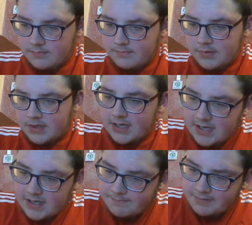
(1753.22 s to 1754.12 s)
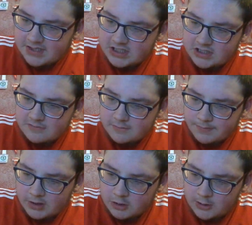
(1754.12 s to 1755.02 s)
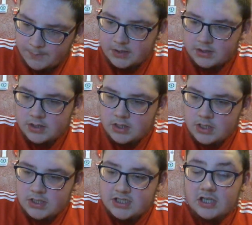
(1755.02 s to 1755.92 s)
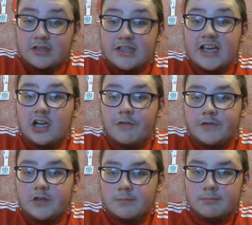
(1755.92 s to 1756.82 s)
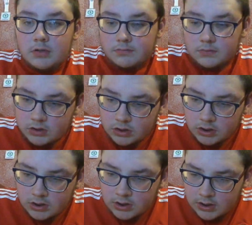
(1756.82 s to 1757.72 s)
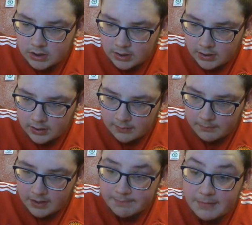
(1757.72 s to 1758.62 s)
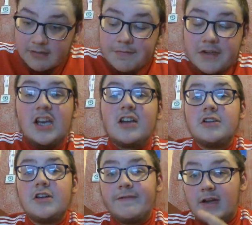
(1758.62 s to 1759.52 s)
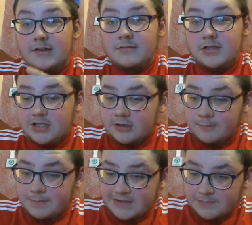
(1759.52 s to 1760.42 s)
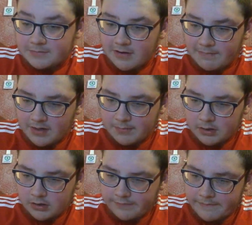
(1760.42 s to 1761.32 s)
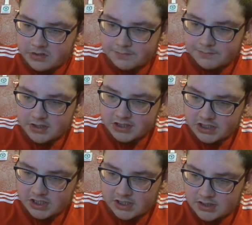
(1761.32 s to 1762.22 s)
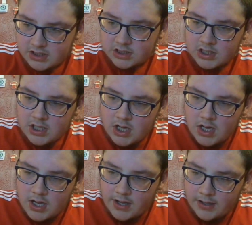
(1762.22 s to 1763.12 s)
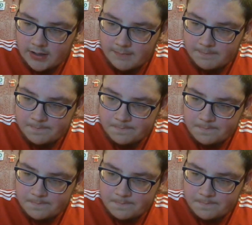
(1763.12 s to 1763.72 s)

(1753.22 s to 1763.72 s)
yeah, the predictions will be open till kick-off tomorrow. And by the way, if you're new to your channel, please subscribe down below. Very much appreciated. Do